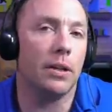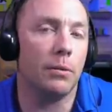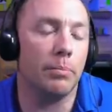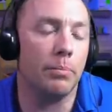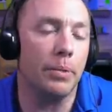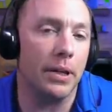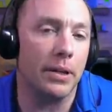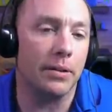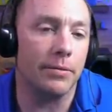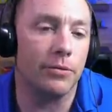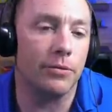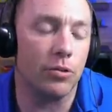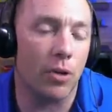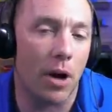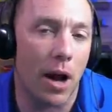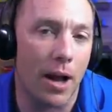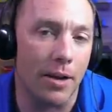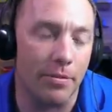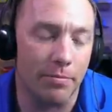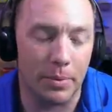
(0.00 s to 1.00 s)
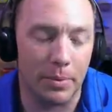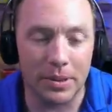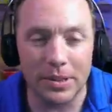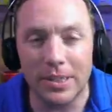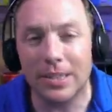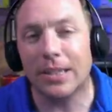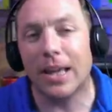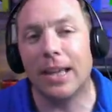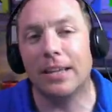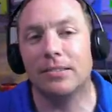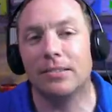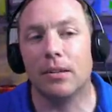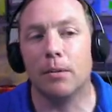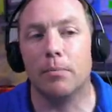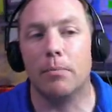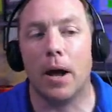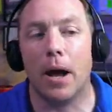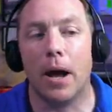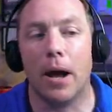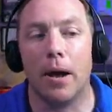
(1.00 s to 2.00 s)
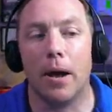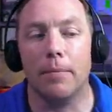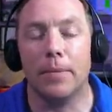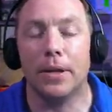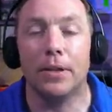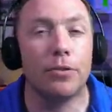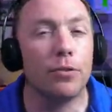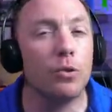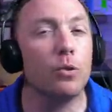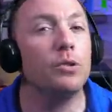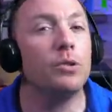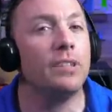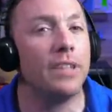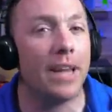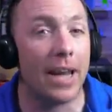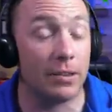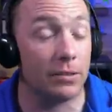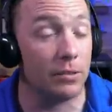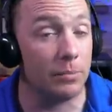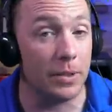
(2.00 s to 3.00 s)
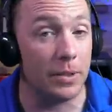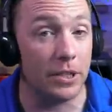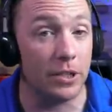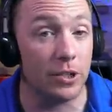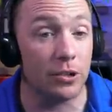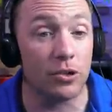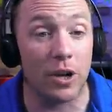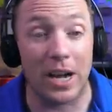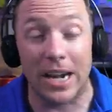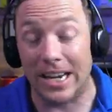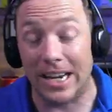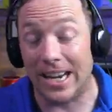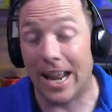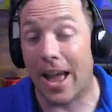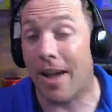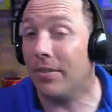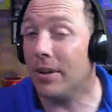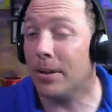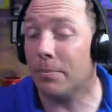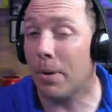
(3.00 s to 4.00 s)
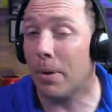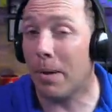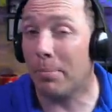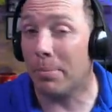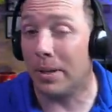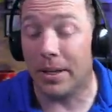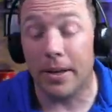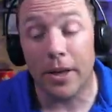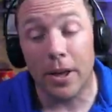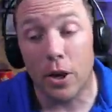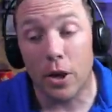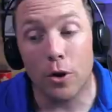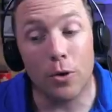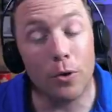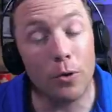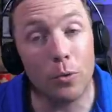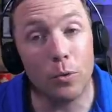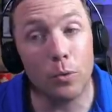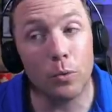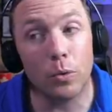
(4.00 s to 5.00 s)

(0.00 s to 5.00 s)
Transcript: bit of drive, building like some enthusiasm in your training, and having a puppy who